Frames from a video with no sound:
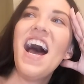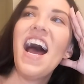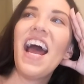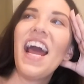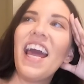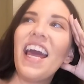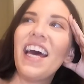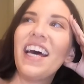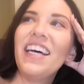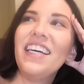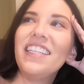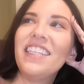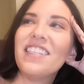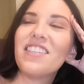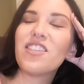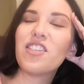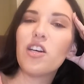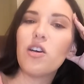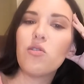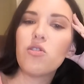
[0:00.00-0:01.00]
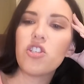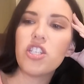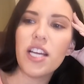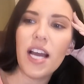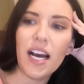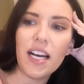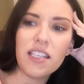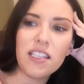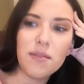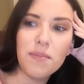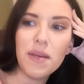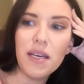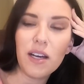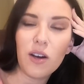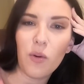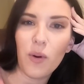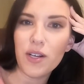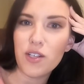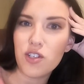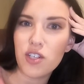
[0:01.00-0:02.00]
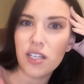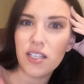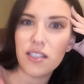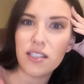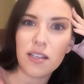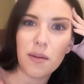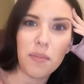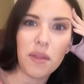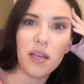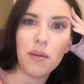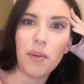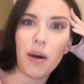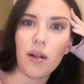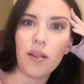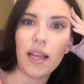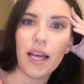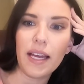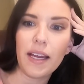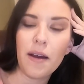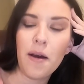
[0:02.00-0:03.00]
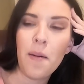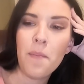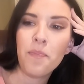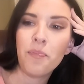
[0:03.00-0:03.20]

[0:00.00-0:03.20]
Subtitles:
And so she asked me a question, something about like,